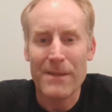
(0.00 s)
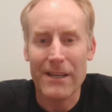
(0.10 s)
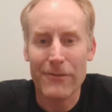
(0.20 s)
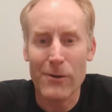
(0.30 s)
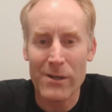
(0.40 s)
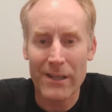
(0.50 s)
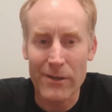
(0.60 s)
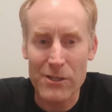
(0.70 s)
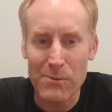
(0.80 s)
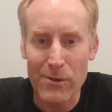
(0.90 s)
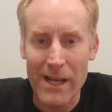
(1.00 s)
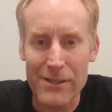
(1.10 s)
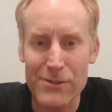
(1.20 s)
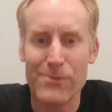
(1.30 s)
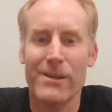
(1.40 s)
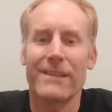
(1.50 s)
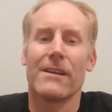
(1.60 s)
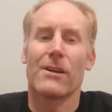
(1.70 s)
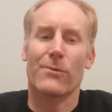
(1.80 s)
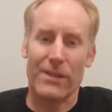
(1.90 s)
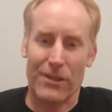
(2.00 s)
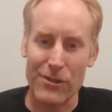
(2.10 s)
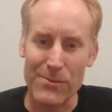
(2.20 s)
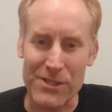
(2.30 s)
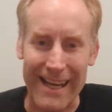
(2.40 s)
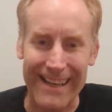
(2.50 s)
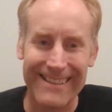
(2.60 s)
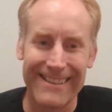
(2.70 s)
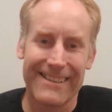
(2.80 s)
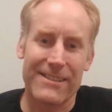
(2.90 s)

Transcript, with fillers: And if I want to go explore an asteroid with a CubeSat